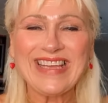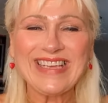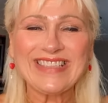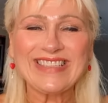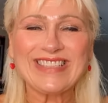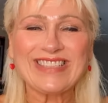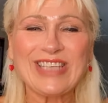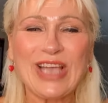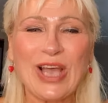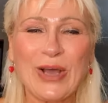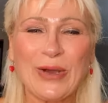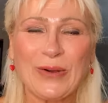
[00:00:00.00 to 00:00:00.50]

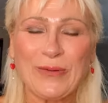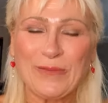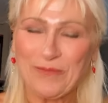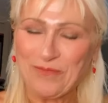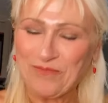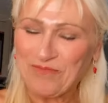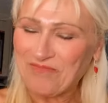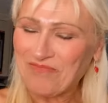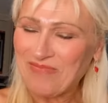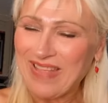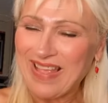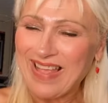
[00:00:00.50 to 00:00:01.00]
so,
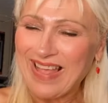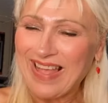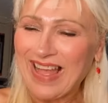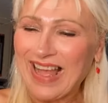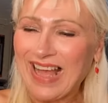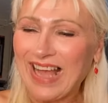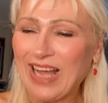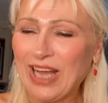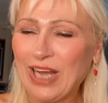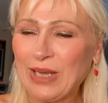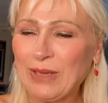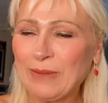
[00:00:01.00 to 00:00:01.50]

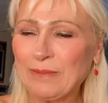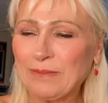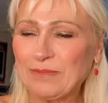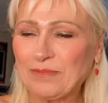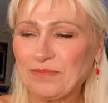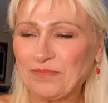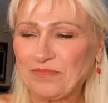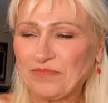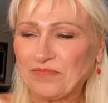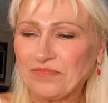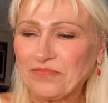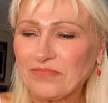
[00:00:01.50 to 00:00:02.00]
um,
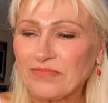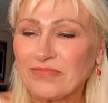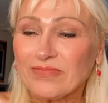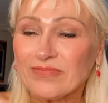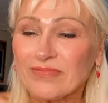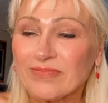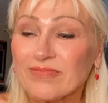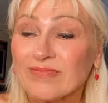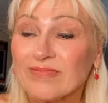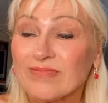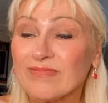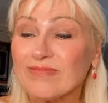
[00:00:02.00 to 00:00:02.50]

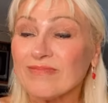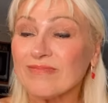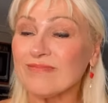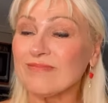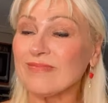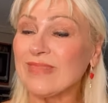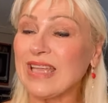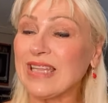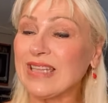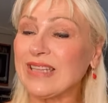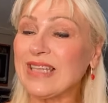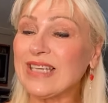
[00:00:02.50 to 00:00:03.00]

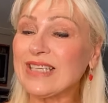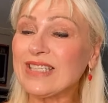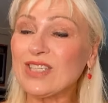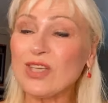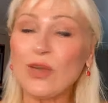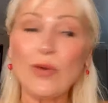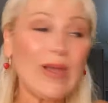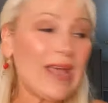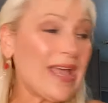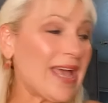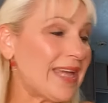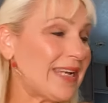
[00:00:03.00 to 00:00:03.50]
let's
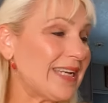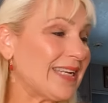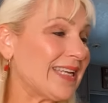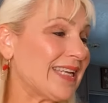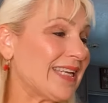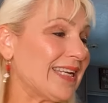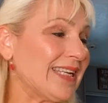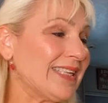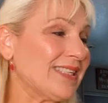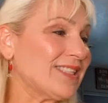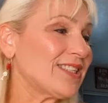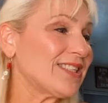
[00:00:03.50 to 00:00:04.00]
go ahead and
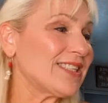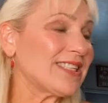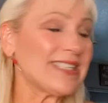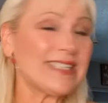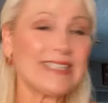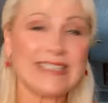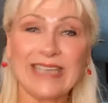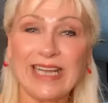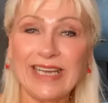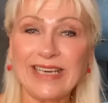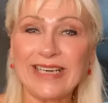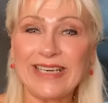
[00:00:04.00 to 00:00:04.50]
get into the
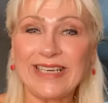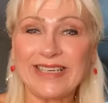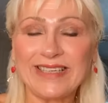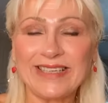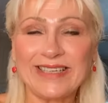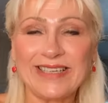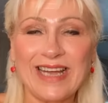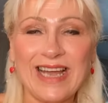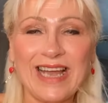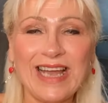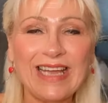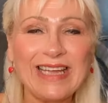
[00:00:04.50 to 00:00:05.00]
study
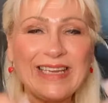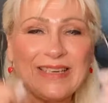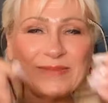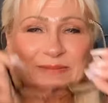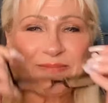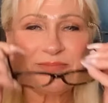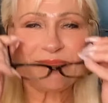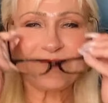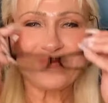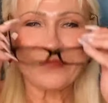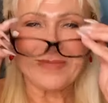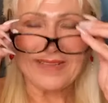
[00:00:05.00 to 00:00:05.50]
tonight.
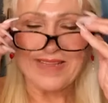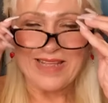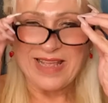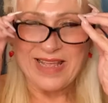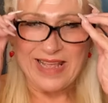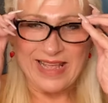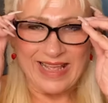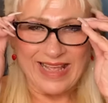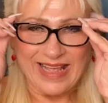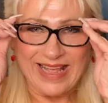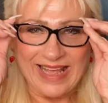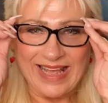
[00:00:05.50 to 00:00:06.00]

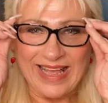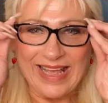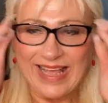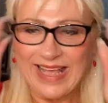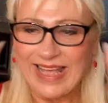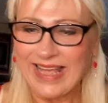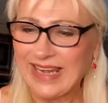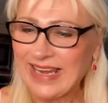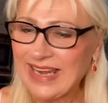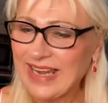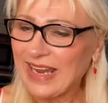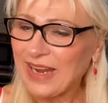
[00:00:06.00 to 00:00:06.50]

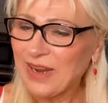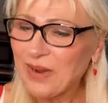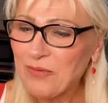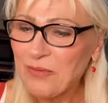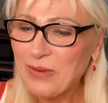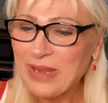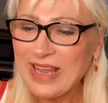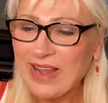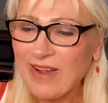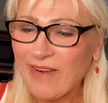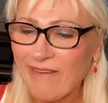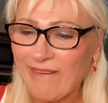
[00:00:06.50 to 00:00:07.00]
And here
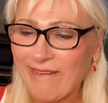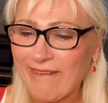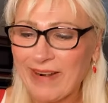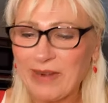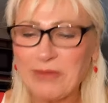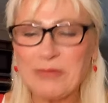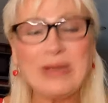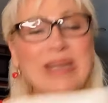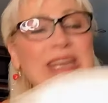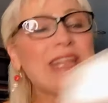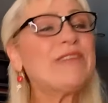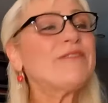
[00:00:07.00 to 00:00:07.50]
we are,
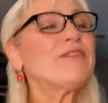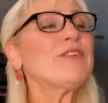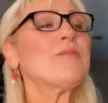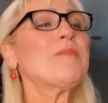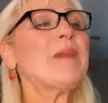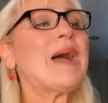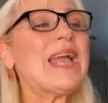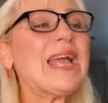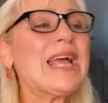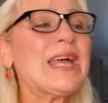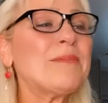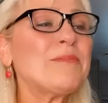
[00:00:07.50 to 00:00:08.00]
reading from
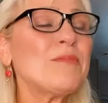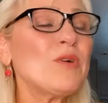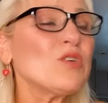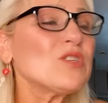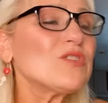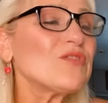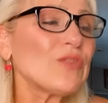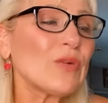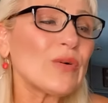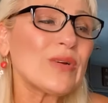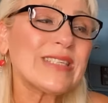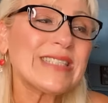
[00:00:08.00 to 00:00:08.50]
My
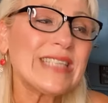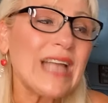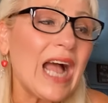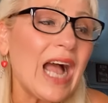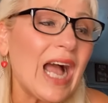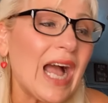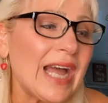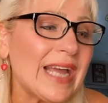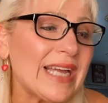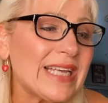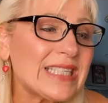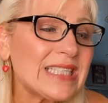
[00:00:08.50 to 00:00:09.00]
Utmost for His
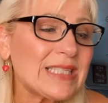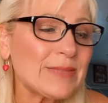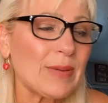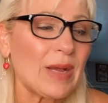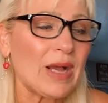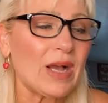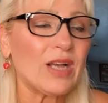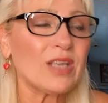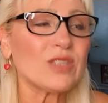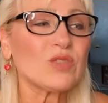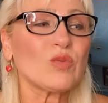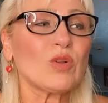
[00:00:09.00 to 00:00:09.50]
Highest by
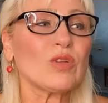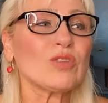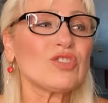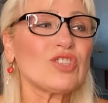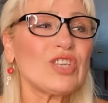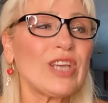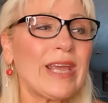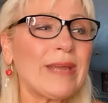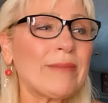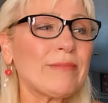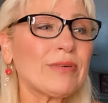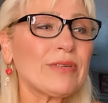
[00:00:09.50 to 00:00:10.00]
Oswald
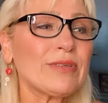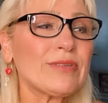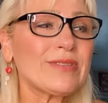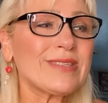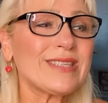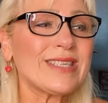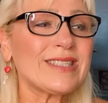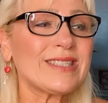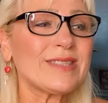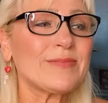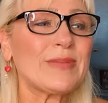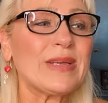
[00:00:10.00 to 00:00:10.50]
Chambers.
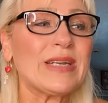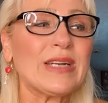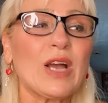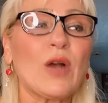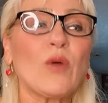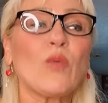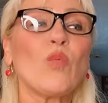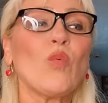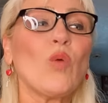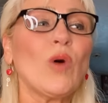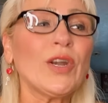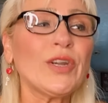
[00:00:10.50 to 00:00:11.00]
This has been a
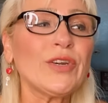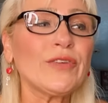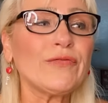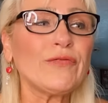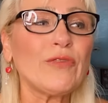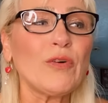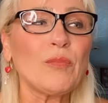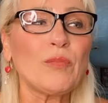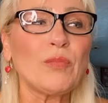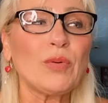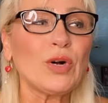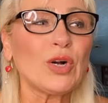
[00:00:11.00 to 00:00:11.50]

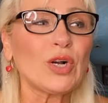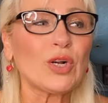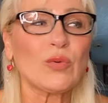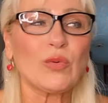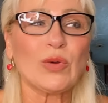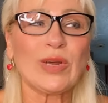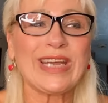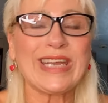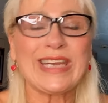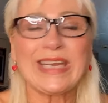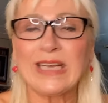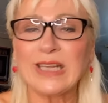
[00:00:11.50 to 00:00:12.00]
wonderful book.
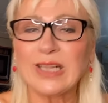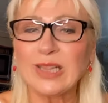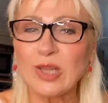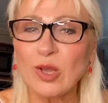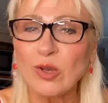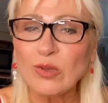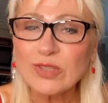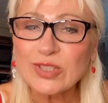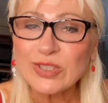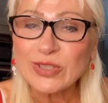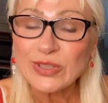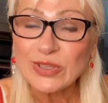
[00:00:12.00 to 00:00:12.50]
We're getting
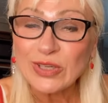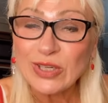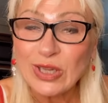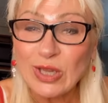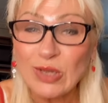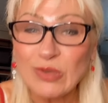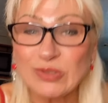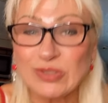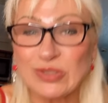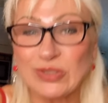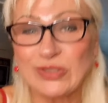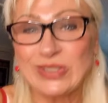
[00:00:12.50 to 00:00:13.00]
closer and
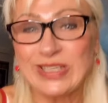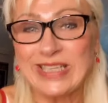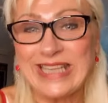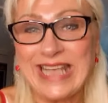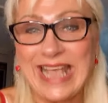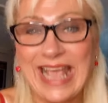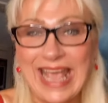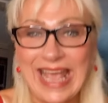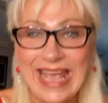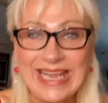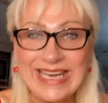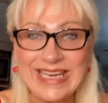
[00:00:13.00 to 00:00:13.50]
closer to the
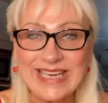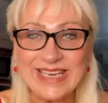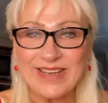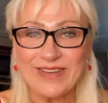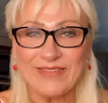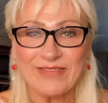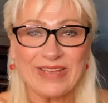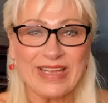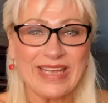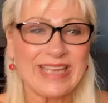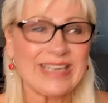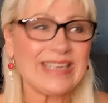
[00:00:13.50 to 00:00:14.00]
end
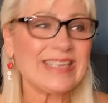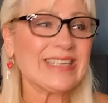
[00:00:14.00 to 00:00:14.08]
of it,